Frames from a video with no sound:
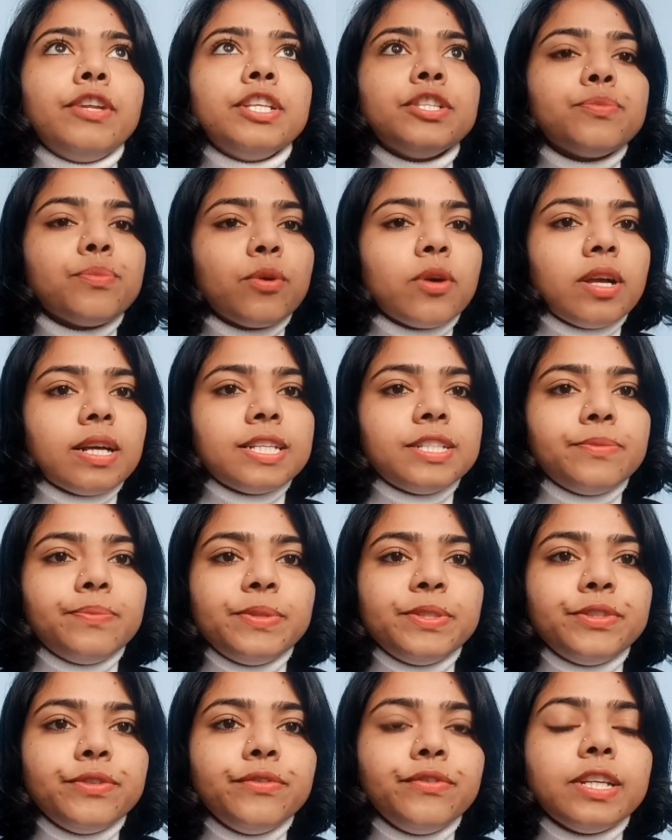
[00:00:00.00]
product
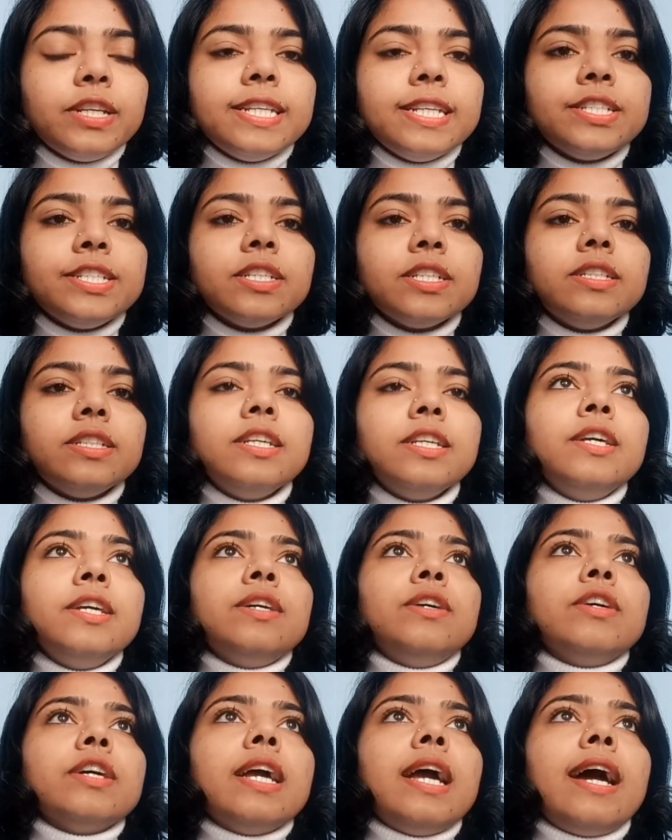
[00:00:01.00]
specification.
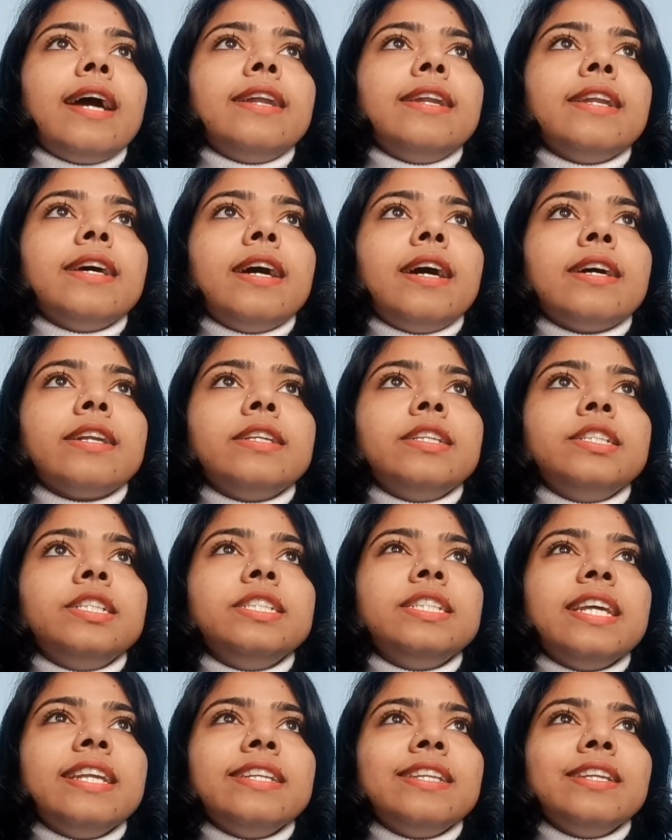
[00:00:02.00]
Okay, and
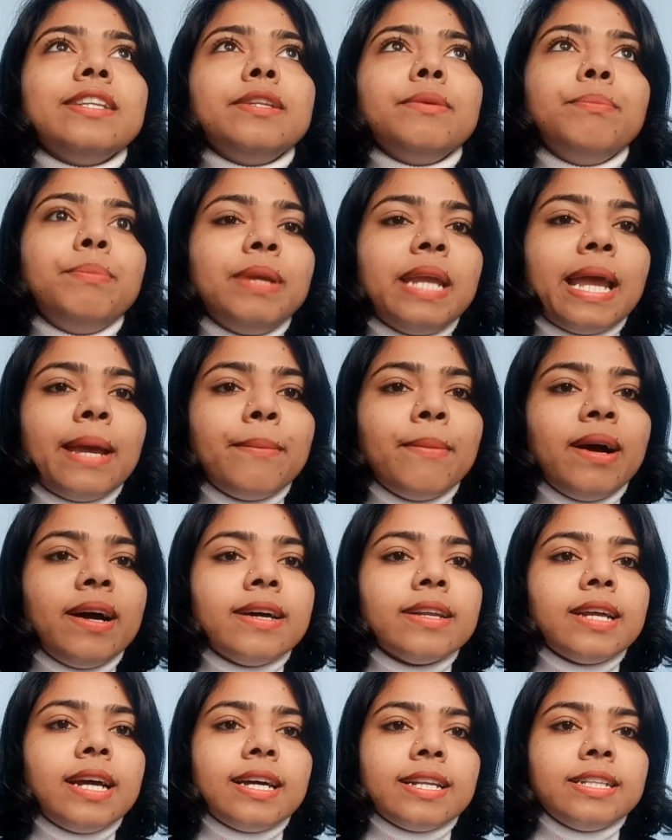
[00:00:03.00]
R&D tentative
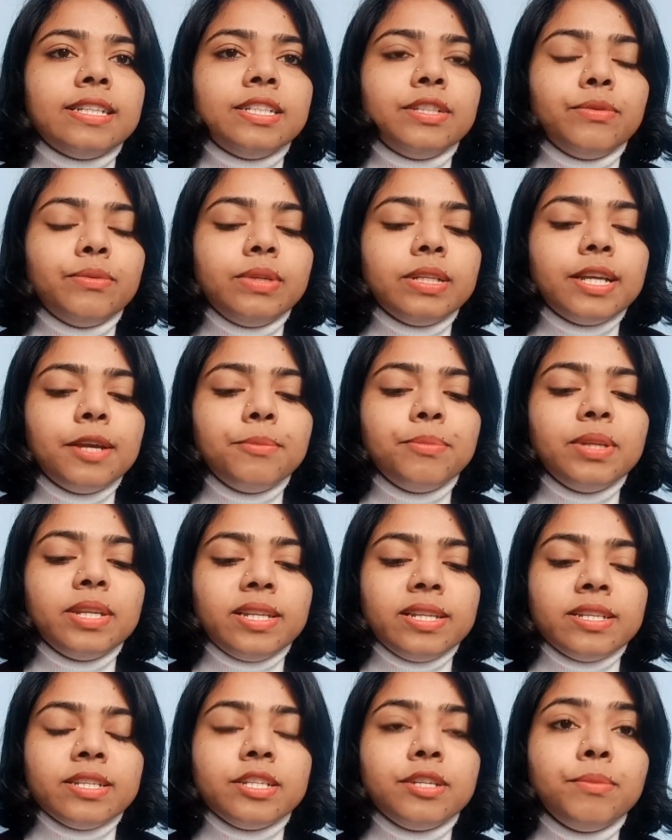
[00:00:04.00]
BMR. R&D will give the
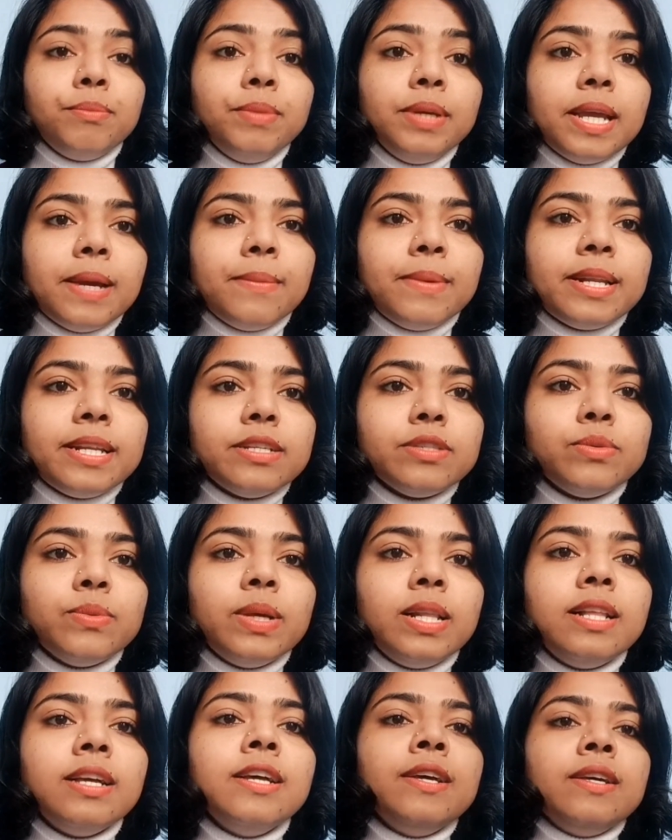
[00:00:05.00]
tentative BMR as
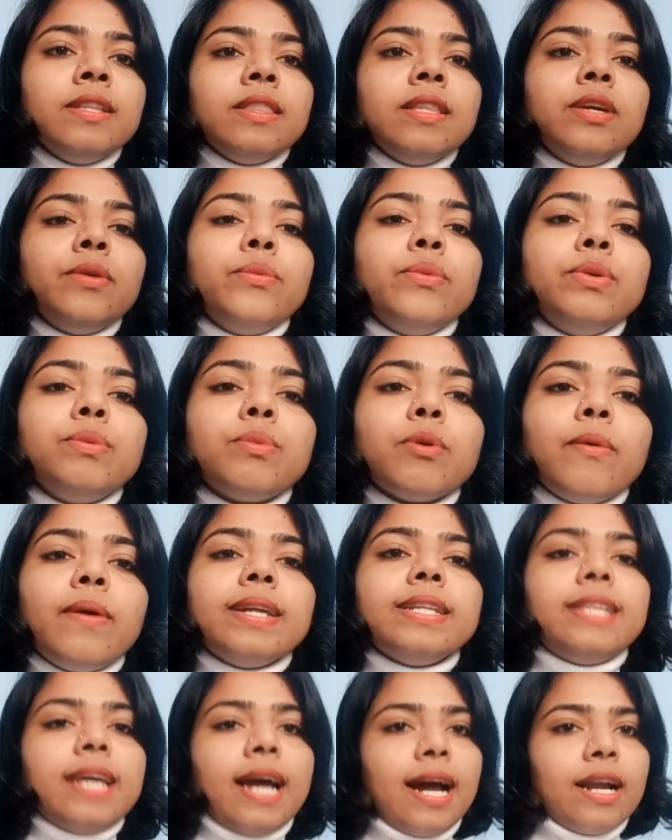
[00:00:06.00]
well. They will
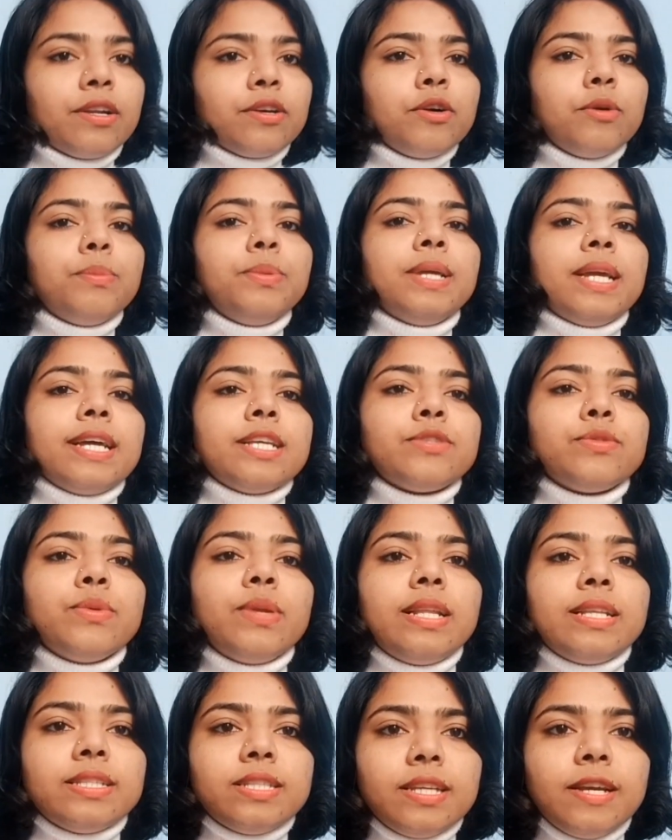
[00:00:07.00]
provide the hard copy, as
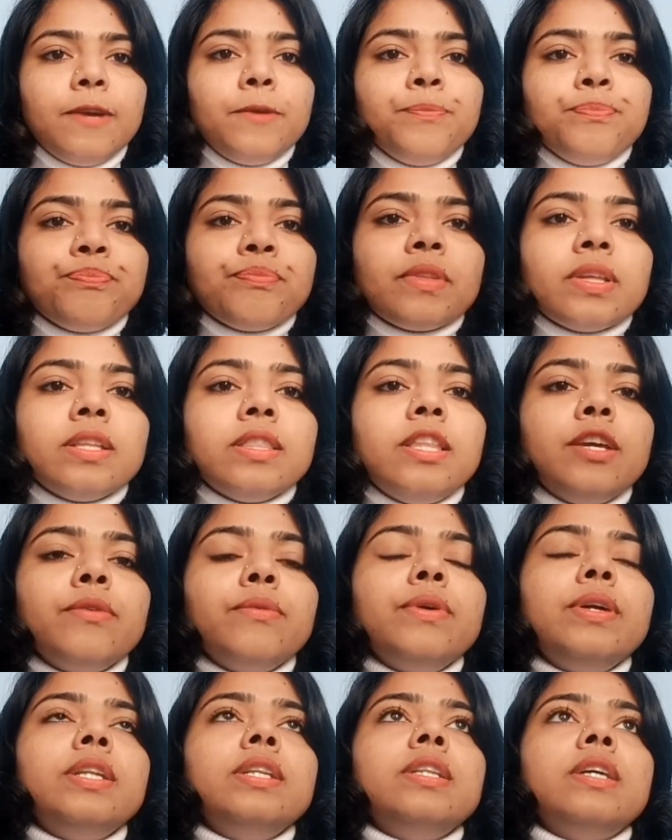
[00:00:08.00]
well as they
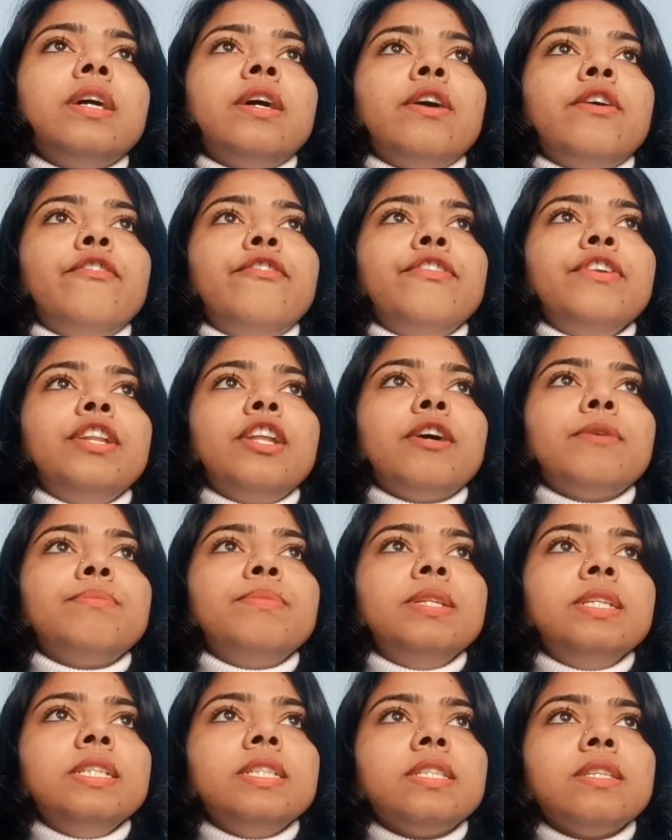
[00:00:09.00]
will fill
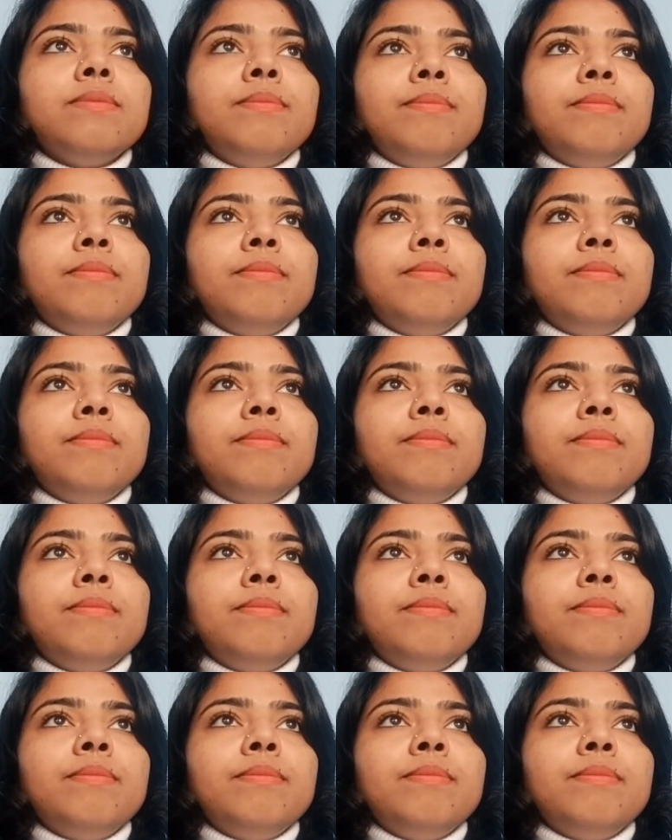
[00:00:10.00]
up this